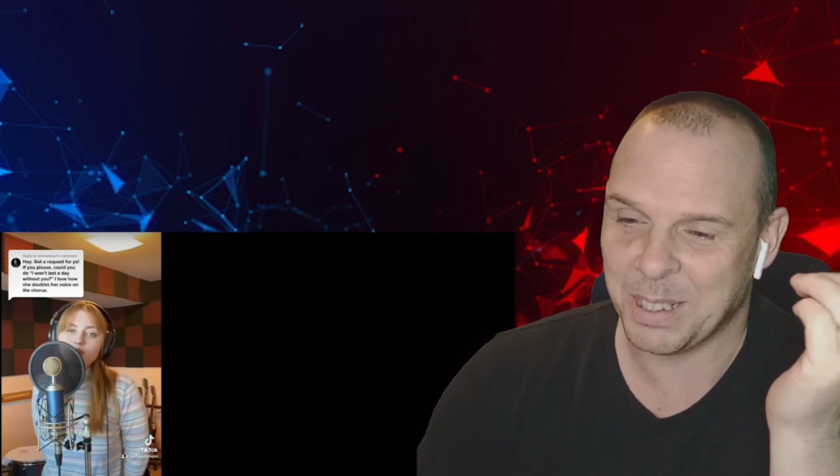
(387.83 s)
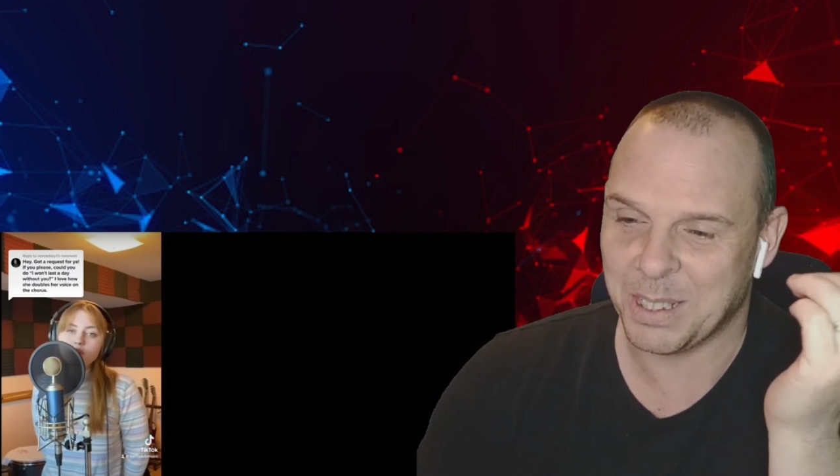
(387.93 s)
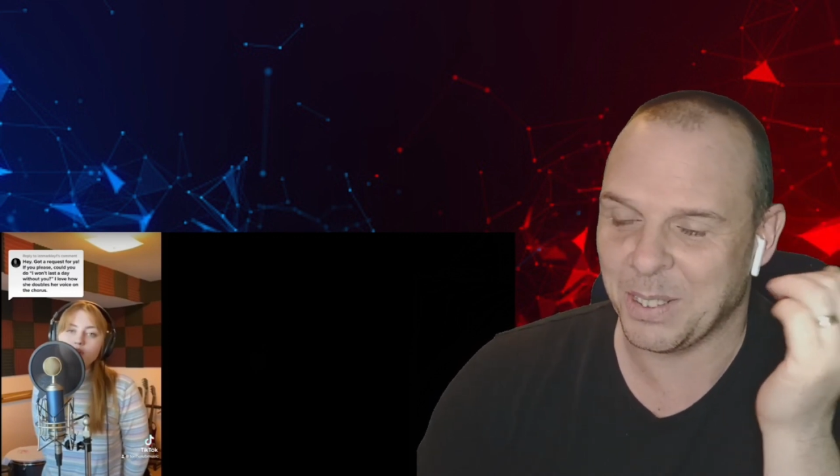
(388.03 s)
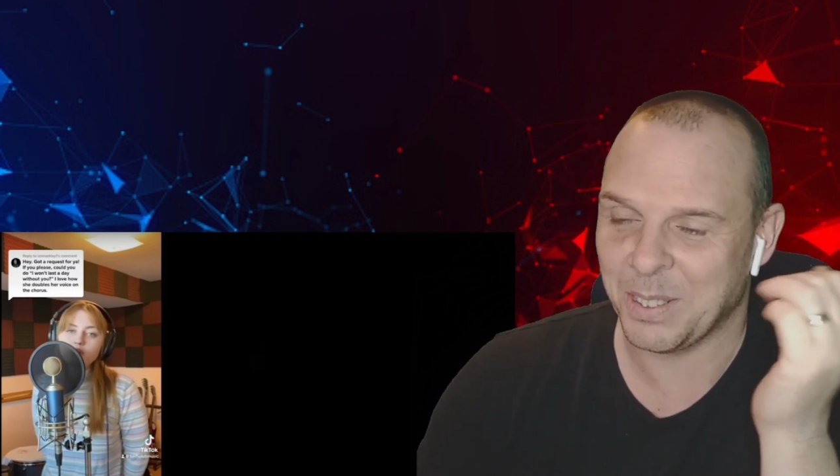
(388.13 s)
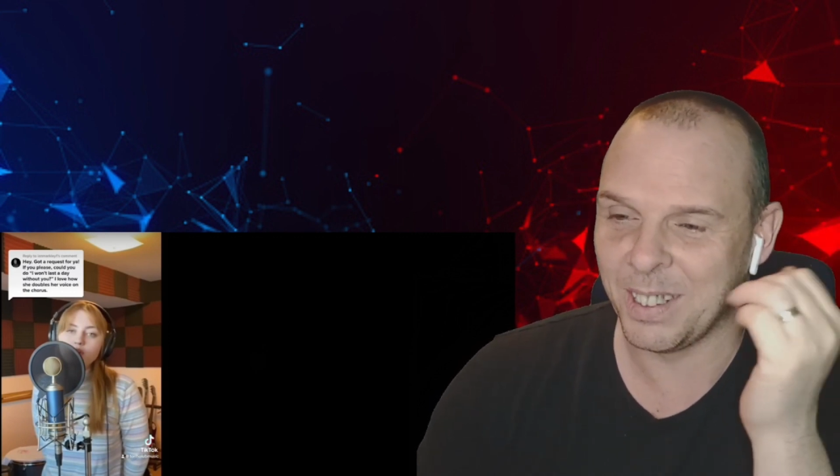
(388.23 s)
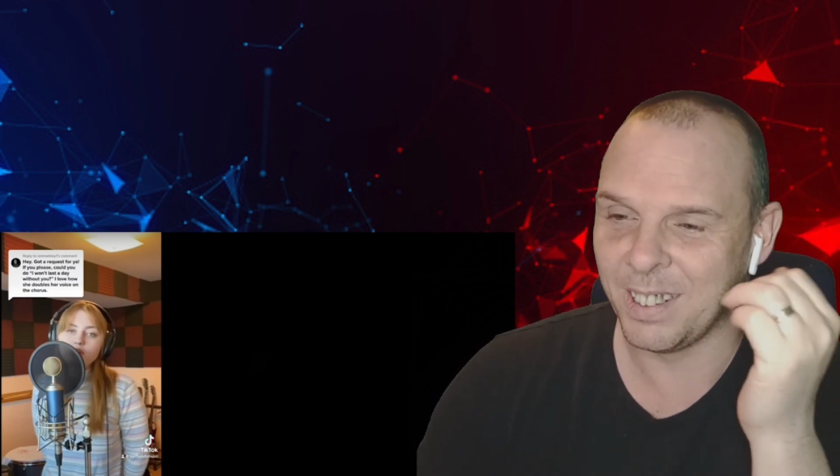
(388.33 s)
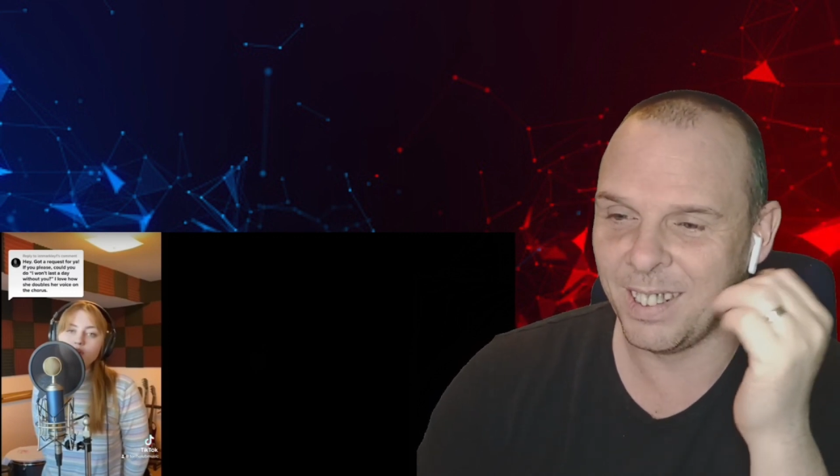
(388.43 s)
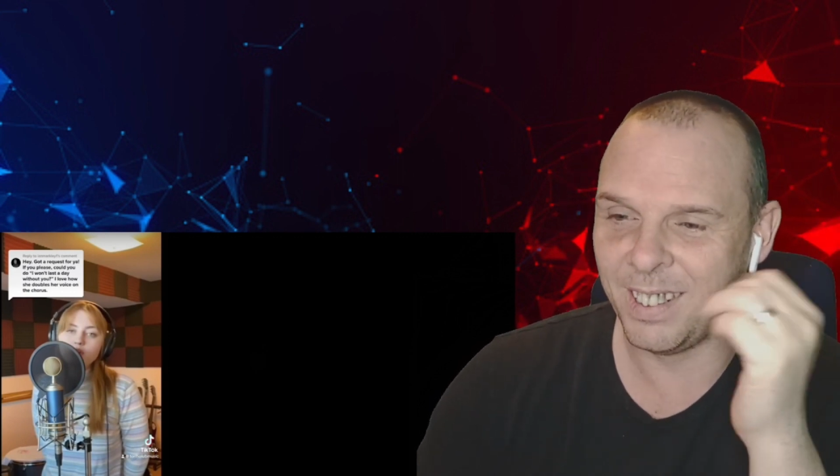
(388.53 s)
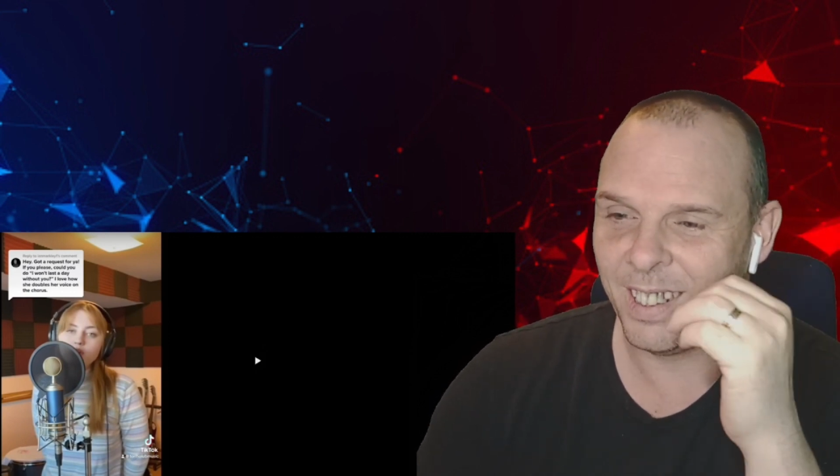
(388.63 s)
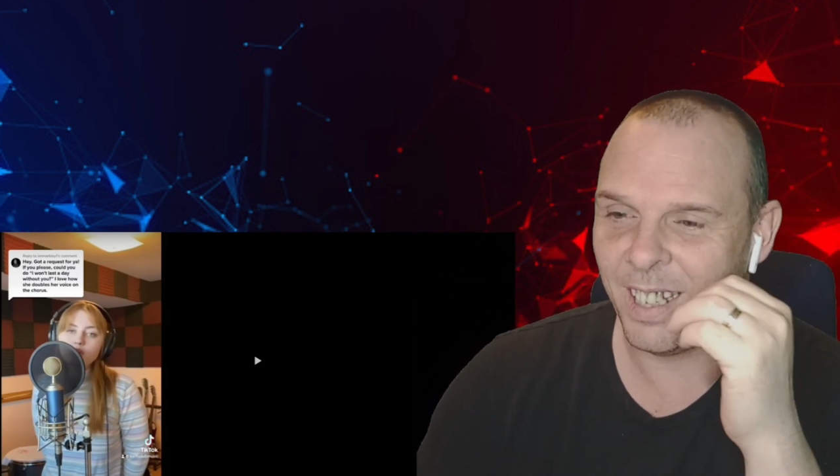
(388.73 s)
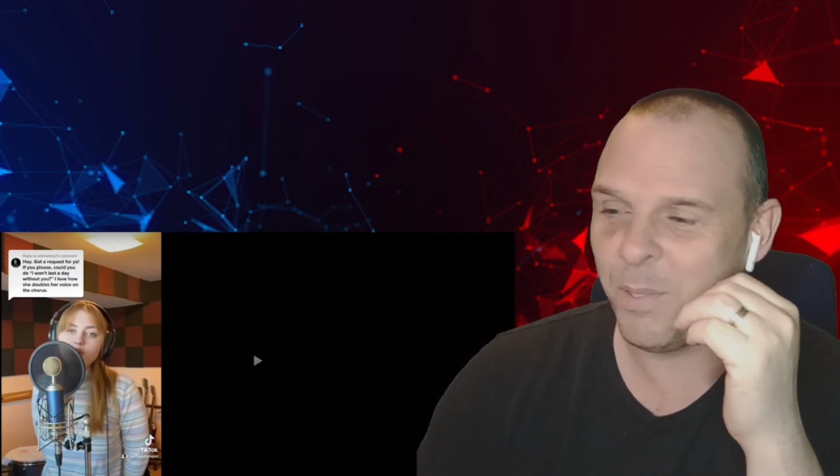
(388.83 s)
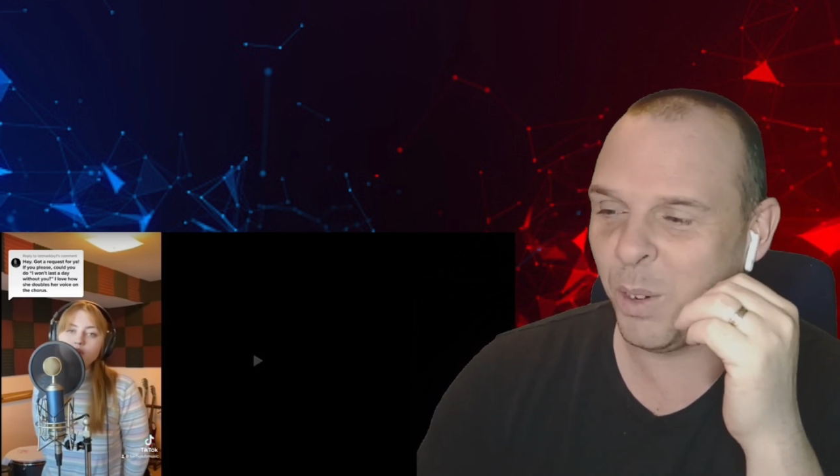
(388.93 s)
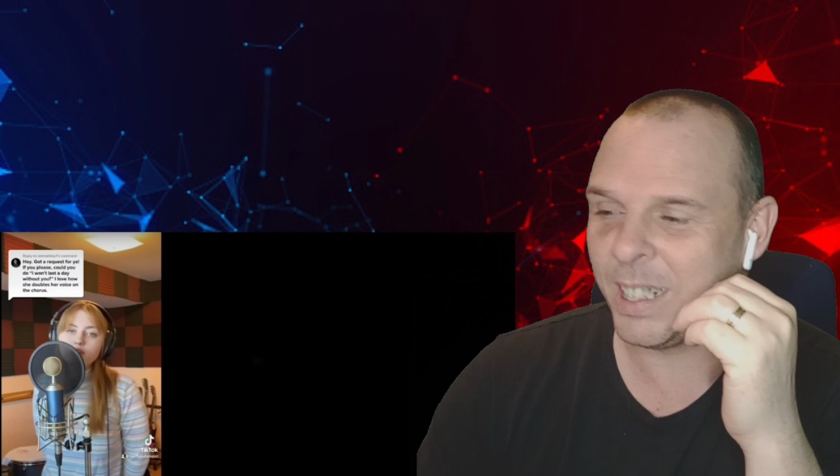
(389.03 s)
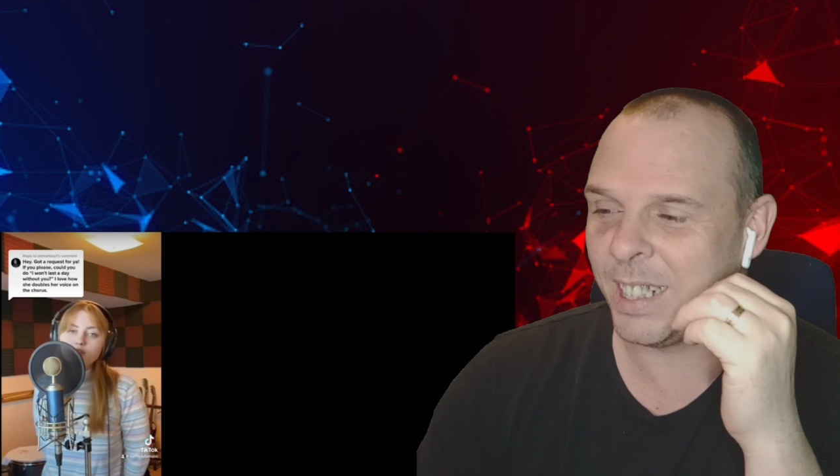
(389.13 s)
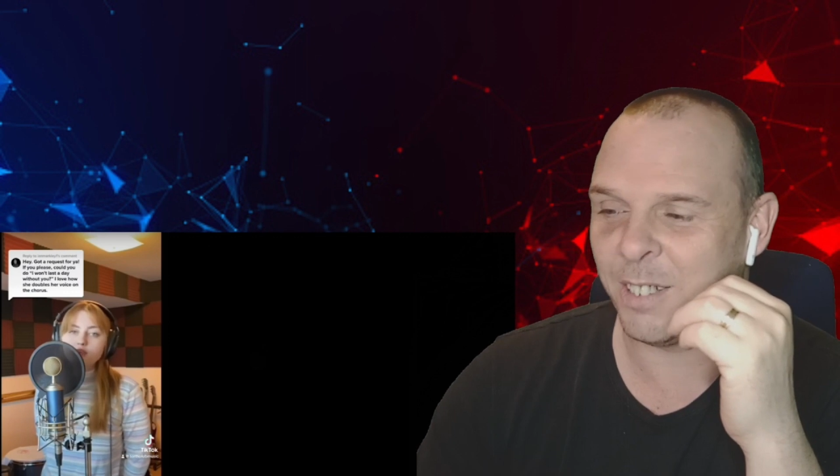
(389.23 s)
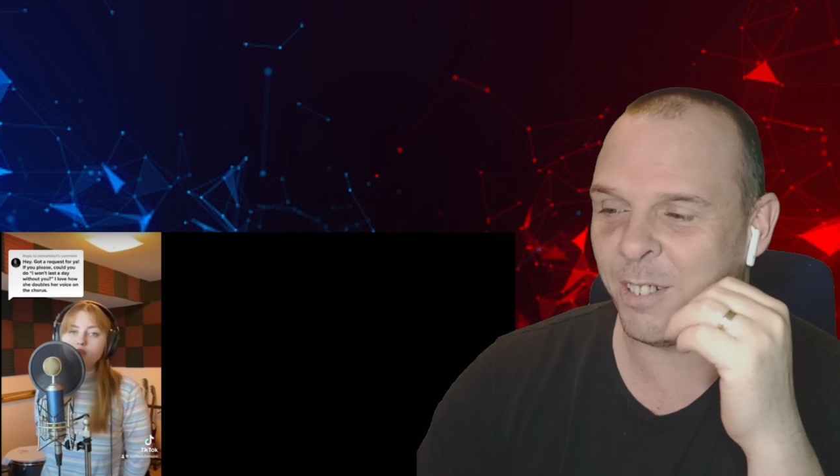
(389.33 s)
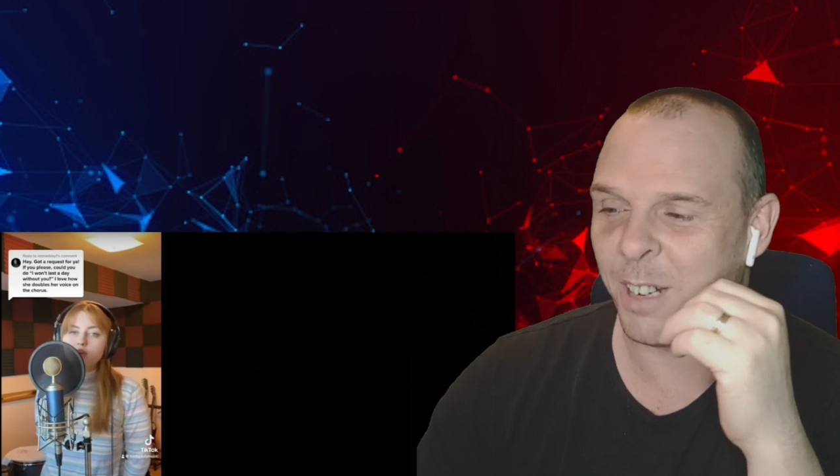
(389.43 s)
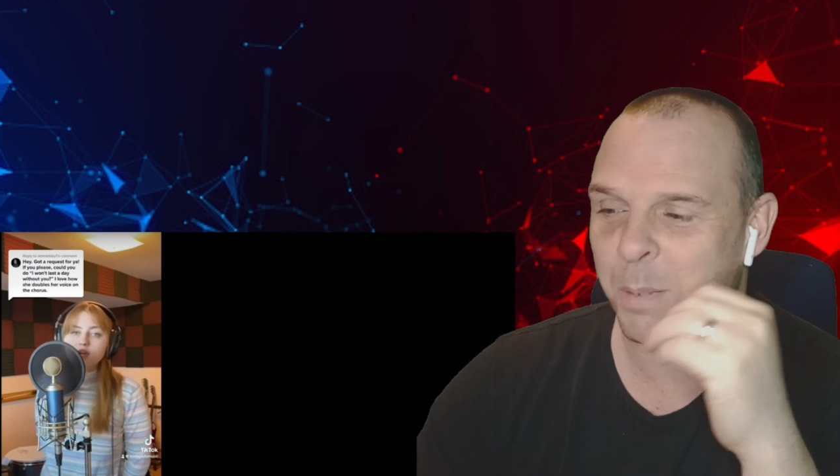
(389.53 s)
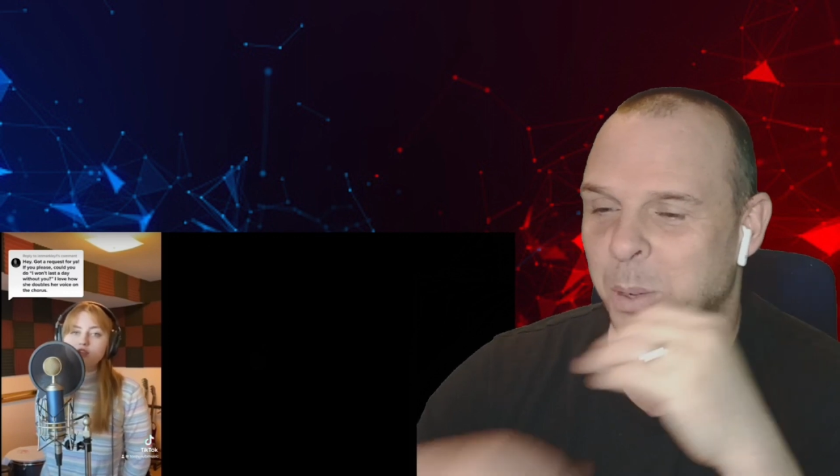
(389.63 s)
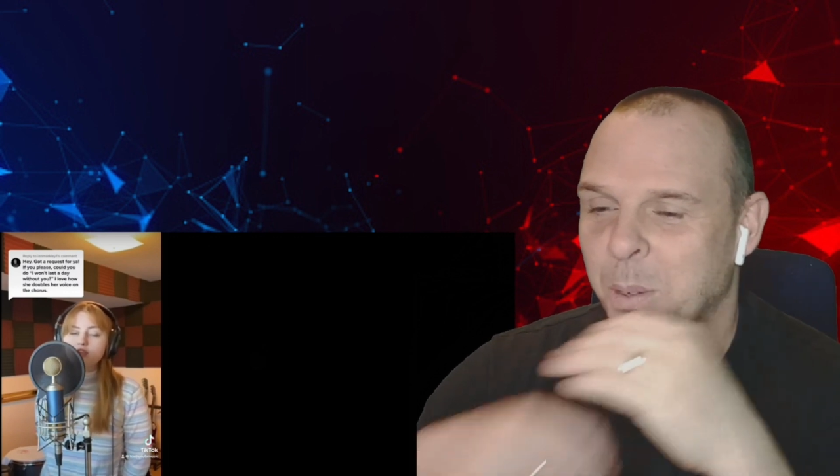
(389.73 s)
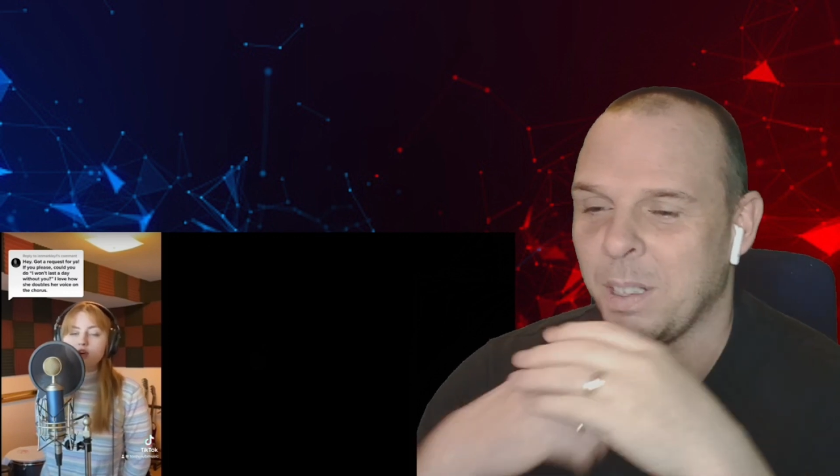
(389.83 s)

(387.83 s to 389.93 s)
song. Her voice is incredible.